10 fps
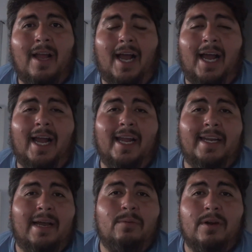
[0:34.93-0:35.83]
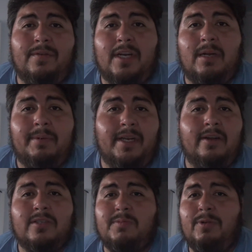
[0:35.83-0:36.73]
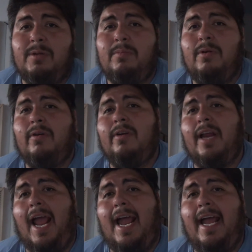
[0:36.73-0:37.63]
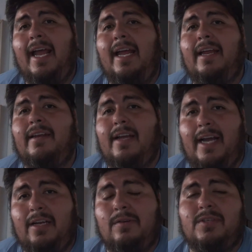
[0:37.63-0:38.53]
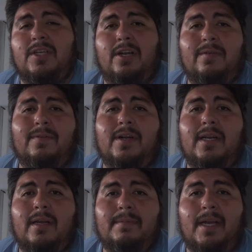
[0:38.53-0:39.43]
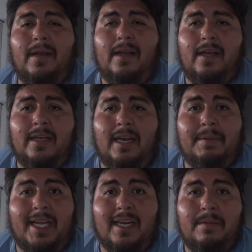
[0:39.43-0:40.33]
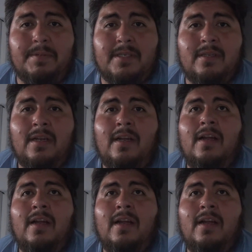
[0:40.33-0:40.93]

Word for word: I now work for a company called Springboard, and I coach soccer for a club not, uh, named Eclipse.